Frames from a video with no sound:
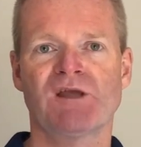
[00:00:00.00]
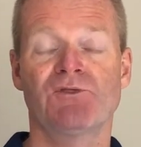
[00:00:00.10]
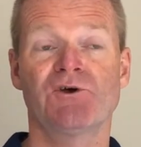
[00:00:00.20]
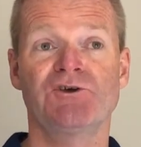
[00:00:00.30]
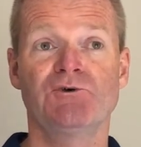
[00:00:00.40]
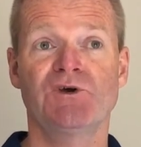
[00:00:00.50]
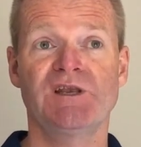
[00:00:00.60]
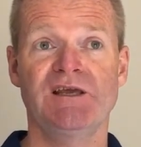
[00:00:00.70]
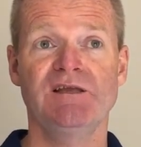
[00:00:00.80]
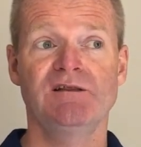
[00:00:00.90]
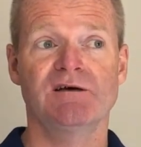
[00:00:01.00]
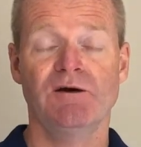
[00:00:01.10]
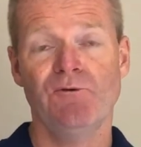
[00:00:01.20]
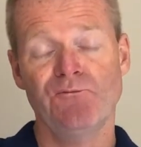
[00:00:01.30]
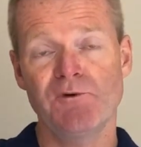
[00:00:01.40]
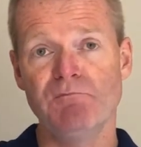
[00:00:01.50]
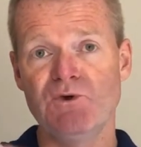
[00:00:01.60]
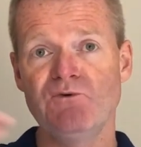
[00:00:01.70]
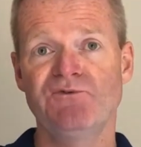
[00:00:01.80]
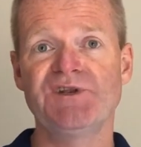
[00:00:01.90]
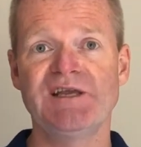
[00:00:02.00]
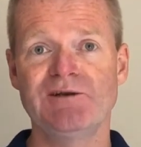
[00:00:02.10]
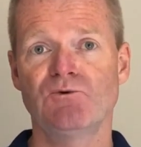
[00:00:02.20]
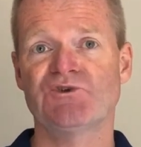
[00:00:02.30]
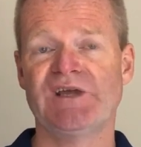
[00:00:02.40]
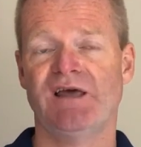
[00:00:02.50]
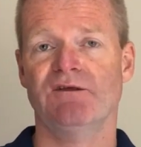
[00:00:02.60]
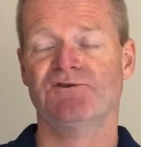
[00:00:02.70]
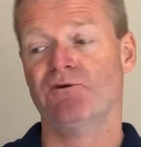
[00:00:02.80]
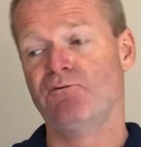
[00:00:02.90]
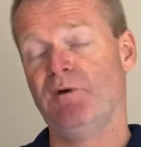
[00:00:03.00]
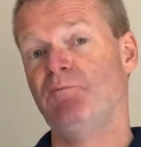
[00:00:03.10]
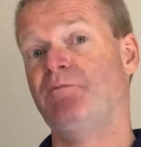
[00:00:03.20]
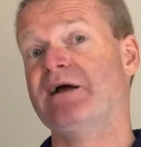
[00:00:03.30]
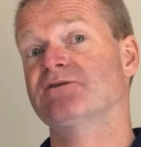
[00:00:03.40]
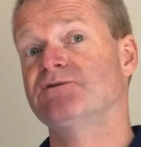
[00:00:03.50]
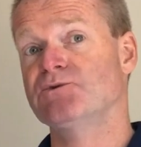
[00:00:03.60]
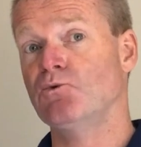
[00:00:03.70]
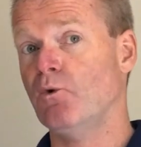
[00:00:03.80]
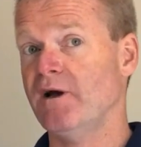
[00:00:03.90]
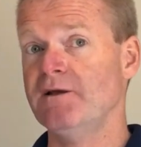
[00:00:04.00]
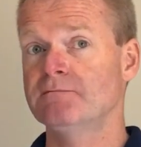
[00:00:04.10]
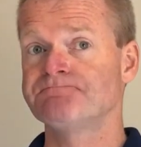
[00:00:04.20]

that you can either remove the need altogether. So remember back to the doorway.